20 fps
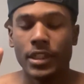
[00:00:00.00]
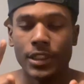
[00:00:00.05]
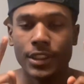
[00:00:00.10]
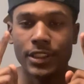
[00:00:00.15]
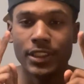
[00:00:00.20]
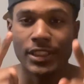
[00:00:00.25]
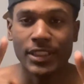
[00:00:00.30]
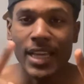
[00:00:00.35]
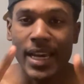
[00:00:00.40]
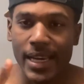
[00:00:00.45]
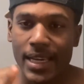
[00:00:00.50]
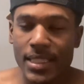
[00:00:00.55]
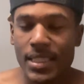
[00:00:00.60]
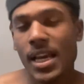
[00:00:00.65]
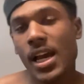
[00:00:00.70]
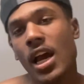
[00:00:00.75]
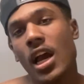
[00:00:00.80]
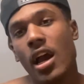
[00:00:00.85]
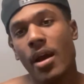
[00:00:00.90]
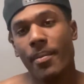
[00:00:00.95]
Second
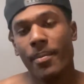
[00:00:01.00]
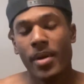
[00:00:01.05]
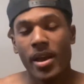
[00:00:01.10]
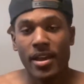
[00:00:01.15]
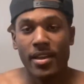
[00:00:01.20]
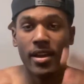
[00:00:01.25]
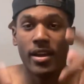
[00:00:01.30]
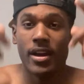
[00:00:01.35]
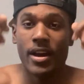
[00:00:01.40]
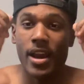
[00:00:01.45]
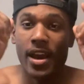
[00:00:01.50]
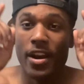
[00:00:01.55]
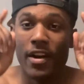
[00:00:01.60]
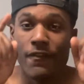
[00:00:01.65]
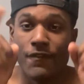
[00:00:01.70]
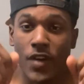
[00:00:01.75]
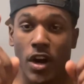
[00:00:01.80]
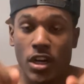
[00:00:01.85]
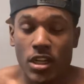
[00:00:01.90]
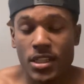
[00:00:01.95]
time. And the
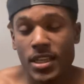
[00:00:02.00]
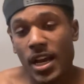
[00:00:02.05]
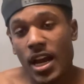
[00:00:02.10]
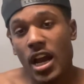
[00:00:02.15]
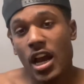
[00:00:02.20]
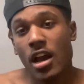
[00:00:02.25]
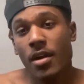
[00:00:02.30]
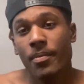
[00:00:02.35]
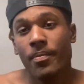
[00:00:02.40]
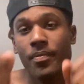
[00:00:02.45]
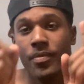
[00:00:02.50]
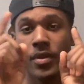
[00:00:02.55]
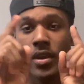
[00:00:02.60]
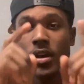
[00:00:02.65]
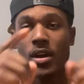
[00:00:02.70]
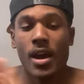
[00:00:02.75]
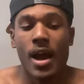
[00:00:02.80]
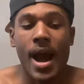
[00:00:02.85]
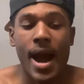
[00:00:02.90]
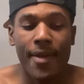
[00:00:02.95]
first time,
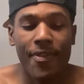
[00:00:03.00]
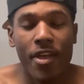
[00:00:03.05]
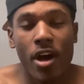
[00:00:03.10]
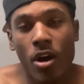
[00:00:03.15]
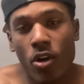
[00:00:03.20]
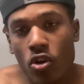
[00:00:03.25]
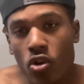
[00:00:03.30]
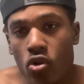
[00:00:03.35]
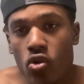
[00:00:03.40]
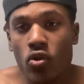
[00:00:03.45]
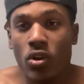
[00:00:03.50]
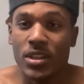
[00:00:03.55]
I thought cool.